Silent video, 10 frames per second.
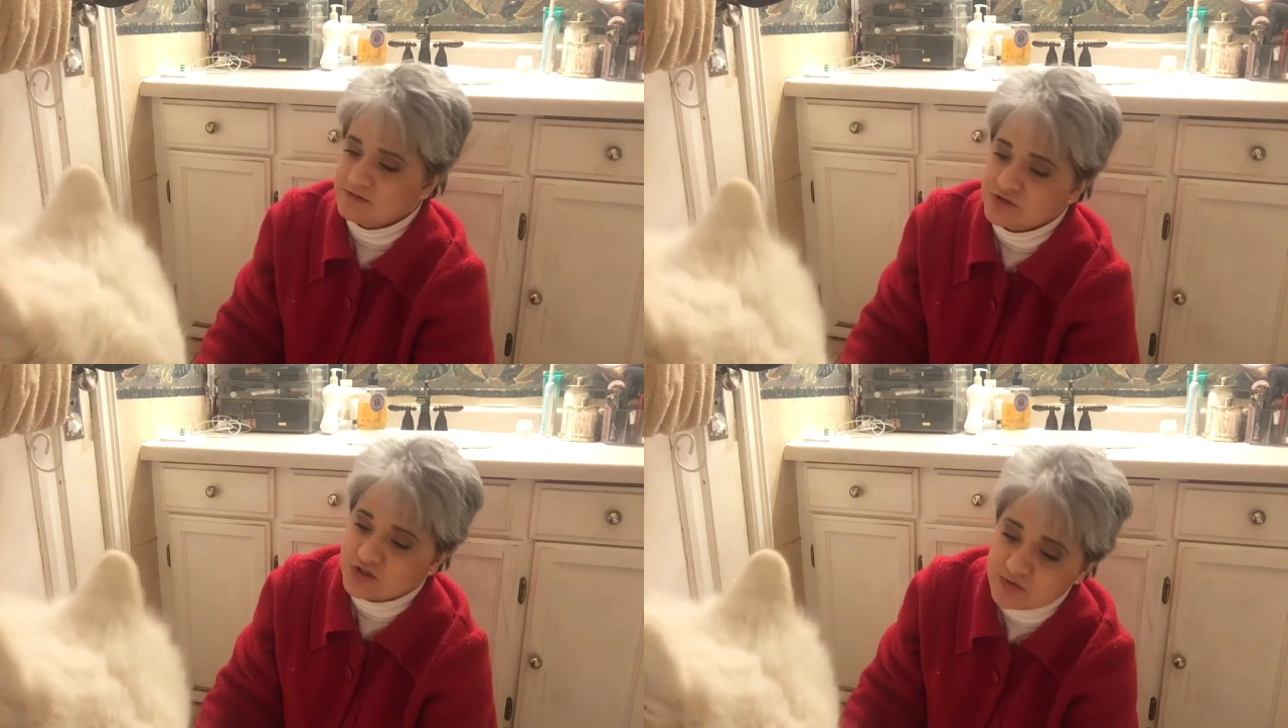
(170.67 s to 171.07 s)

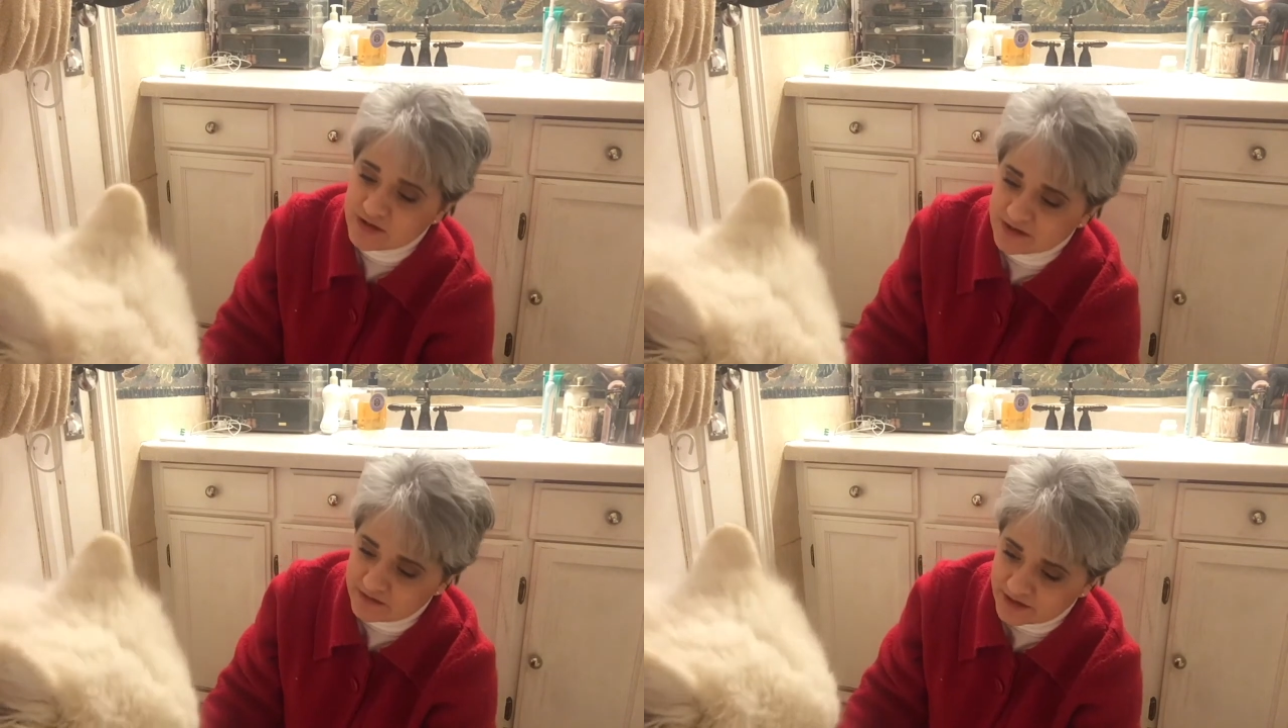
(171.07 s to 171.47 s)
Chewy
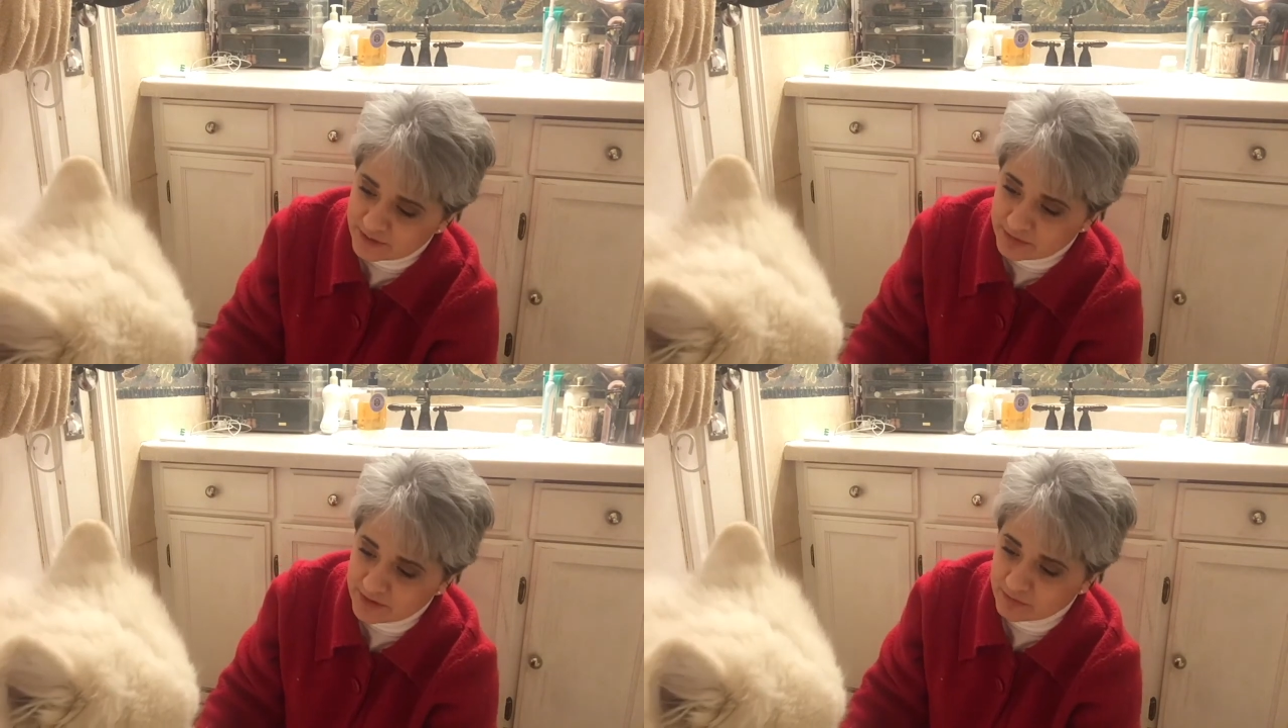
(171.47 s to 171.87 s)
didn't
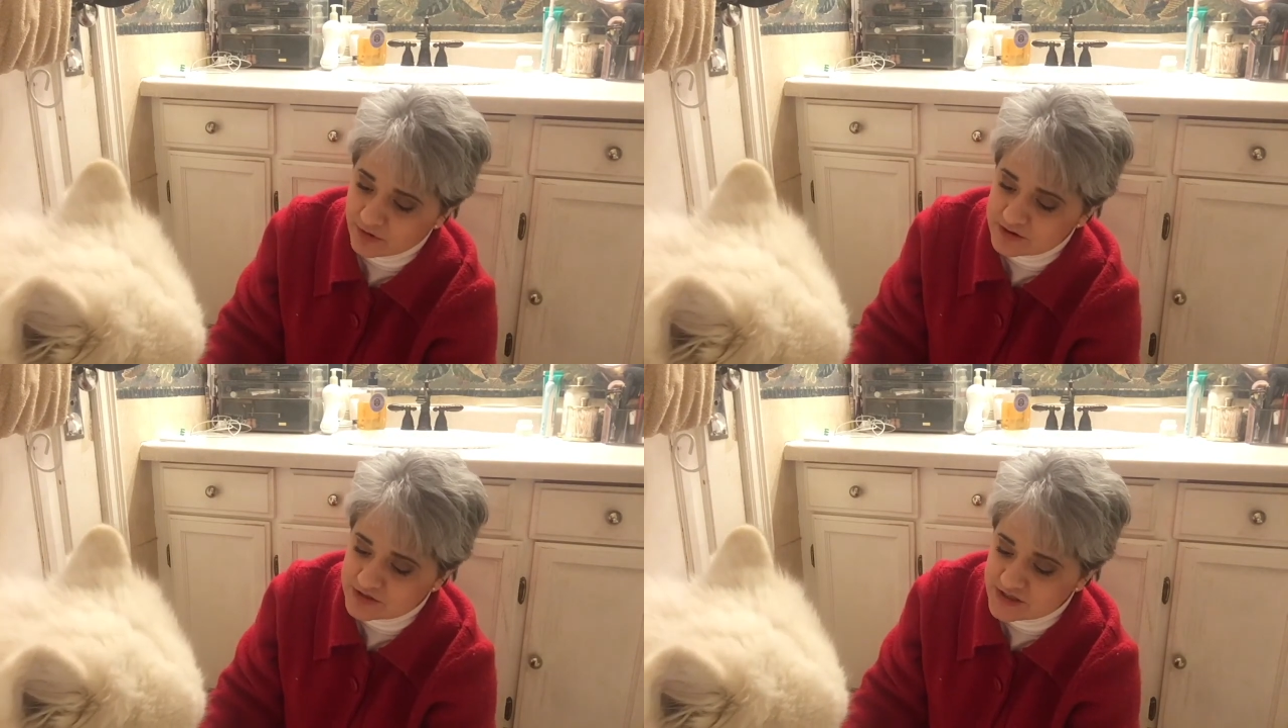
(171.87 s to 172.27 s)
like being
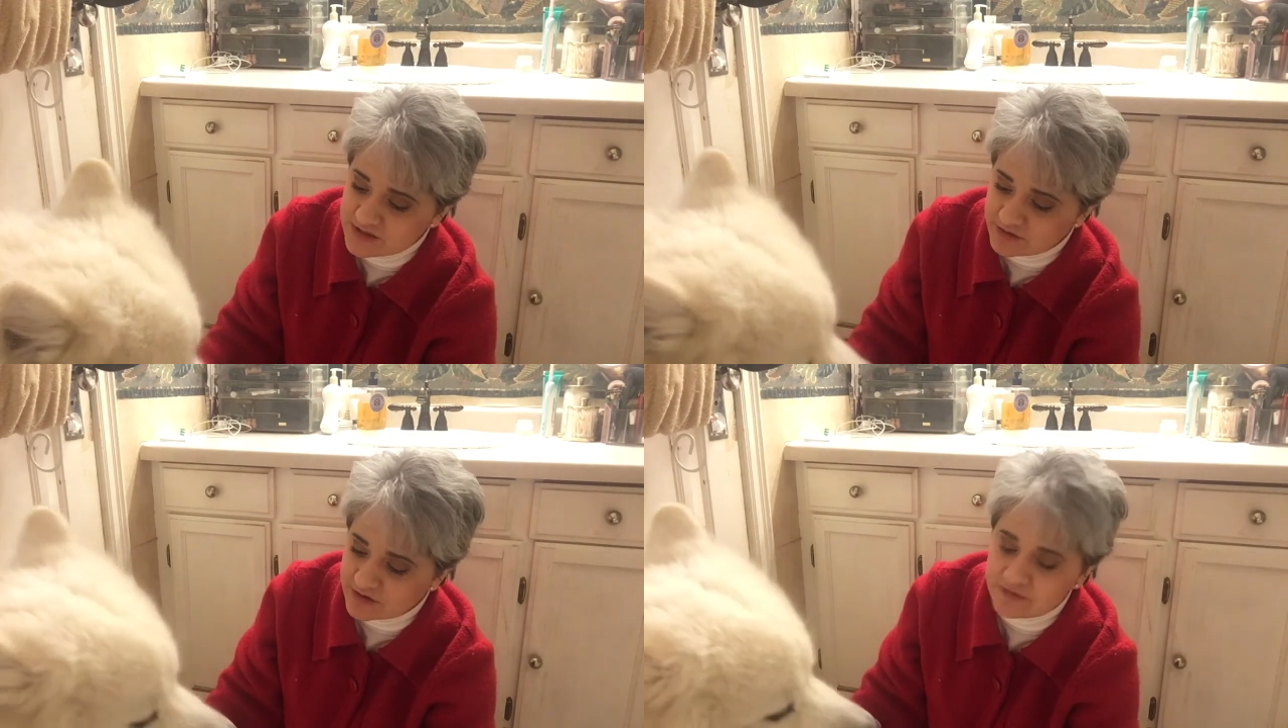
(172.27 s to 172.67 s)
brushed
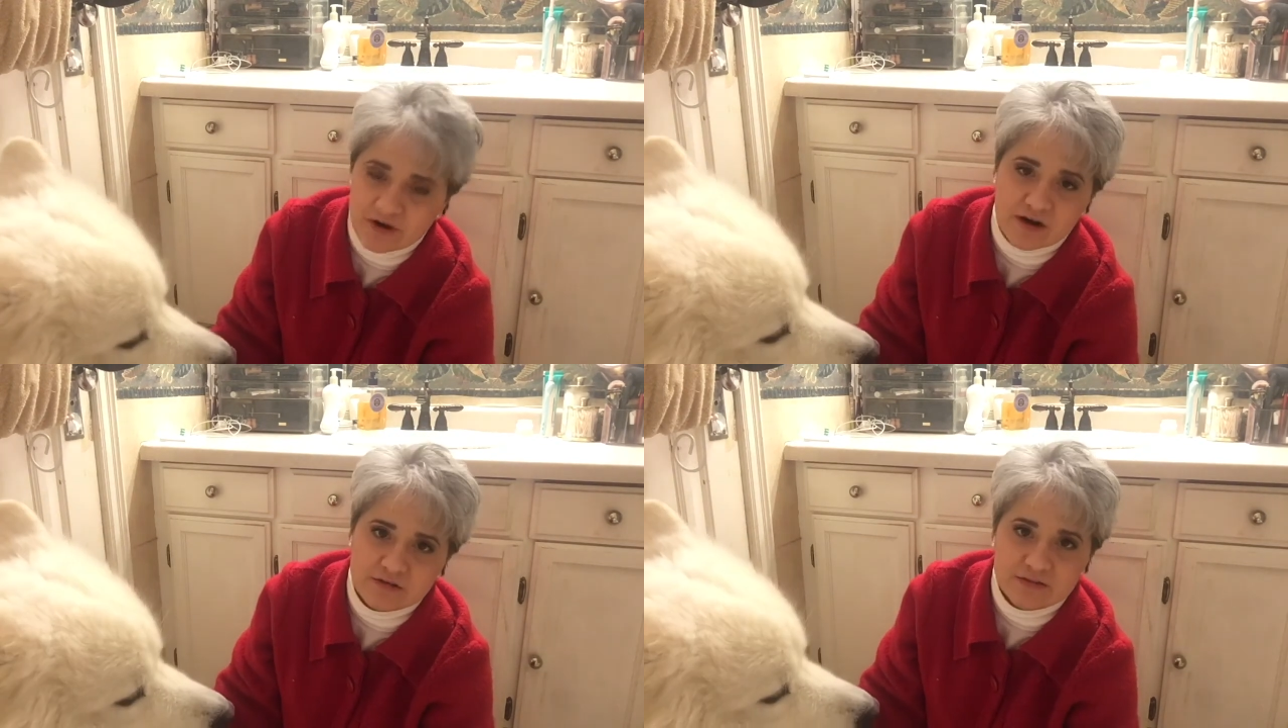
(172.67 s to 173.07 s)
either,
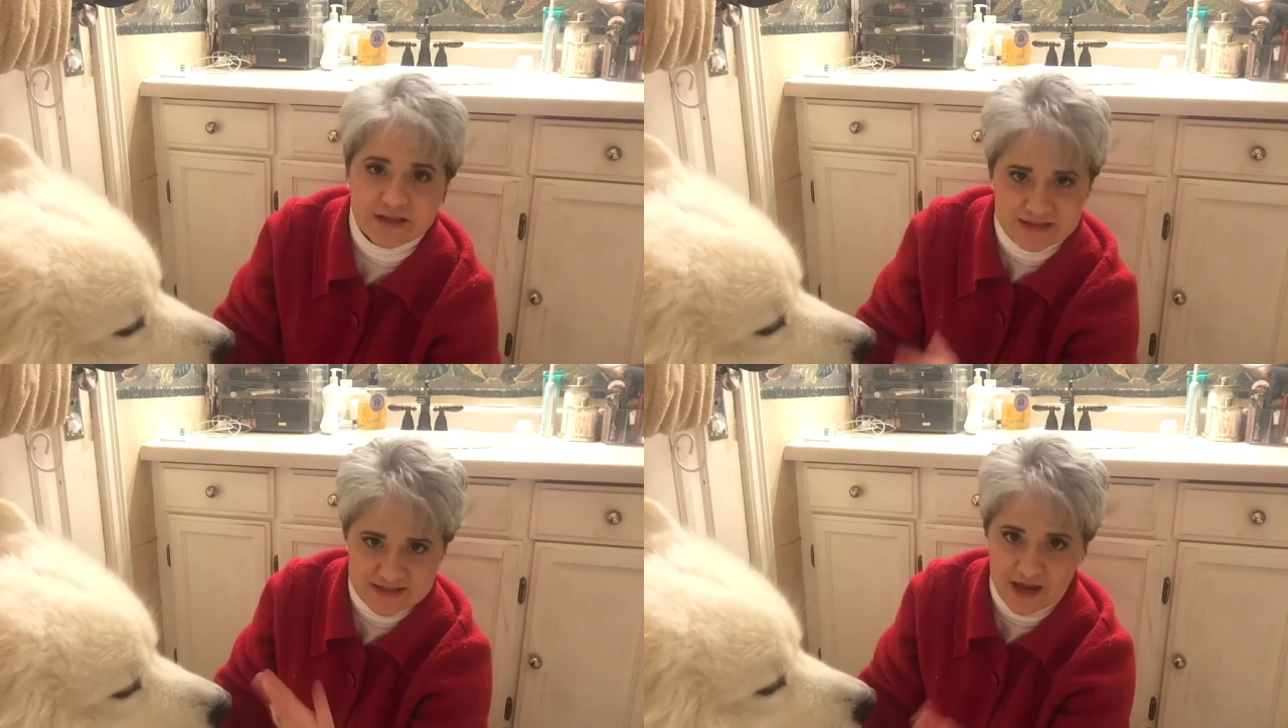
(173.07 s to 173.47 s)
our
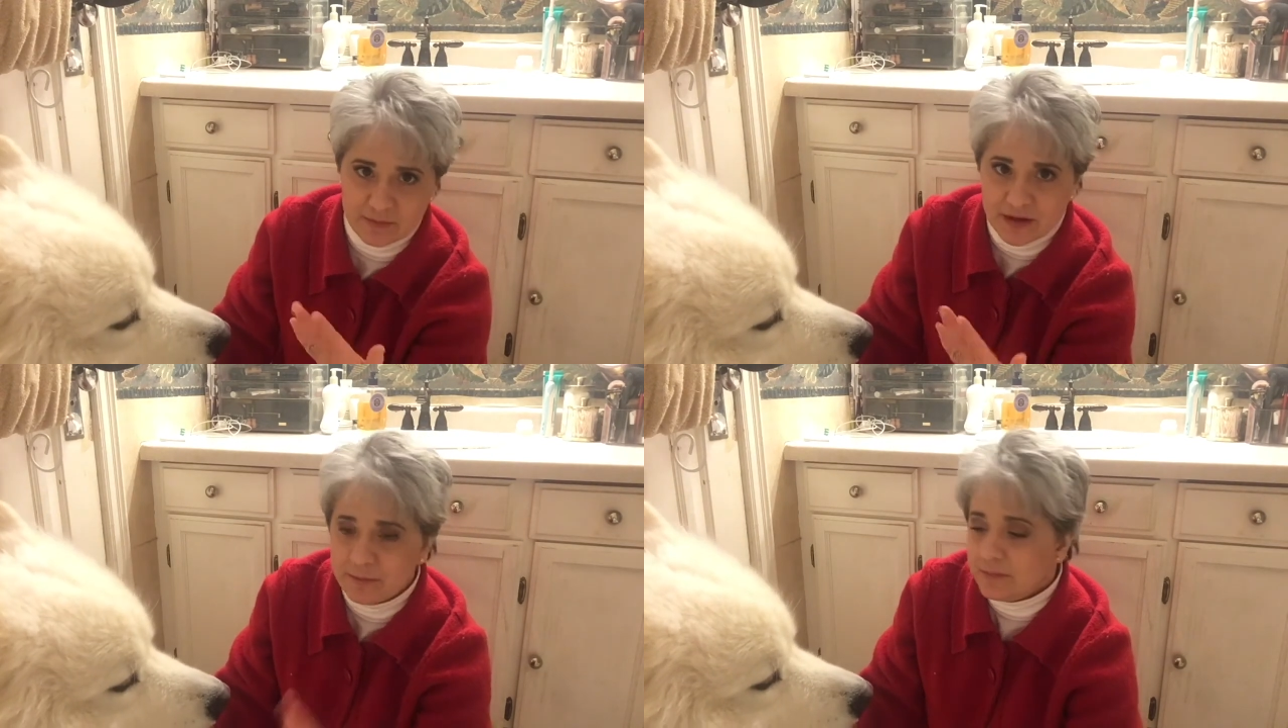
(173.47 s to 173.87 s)
late
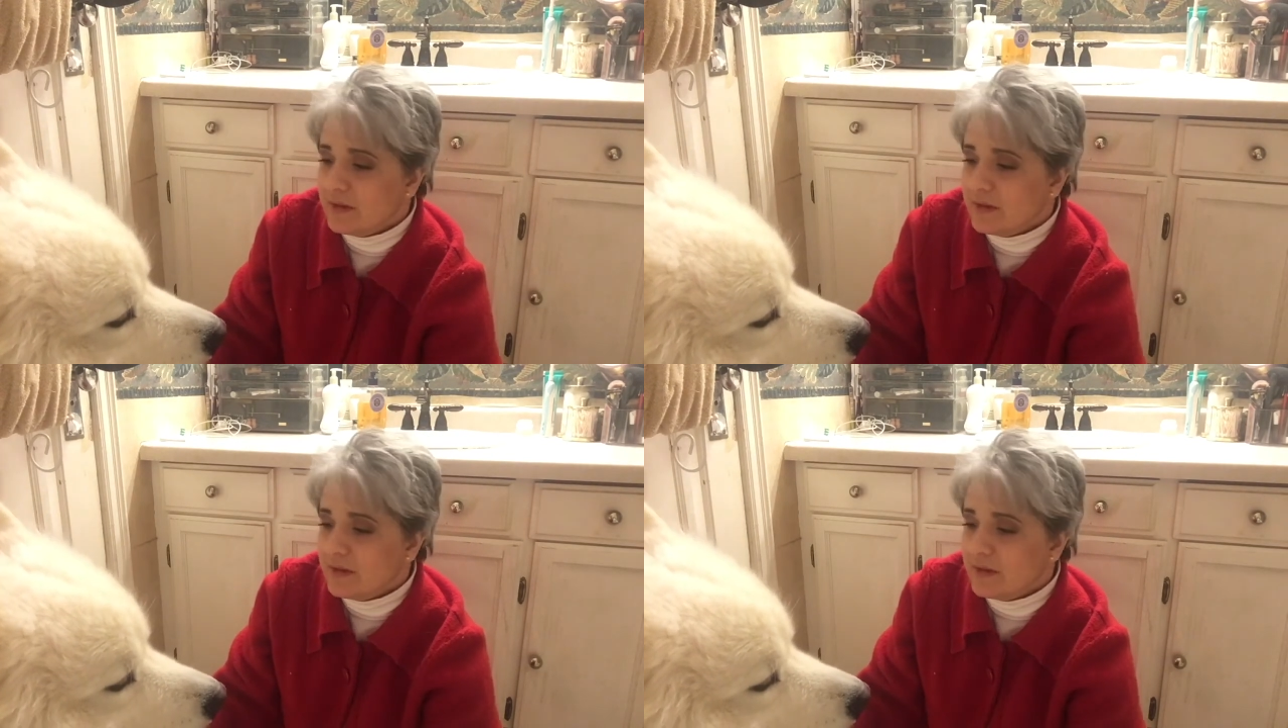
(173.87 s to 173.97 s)
Sammy.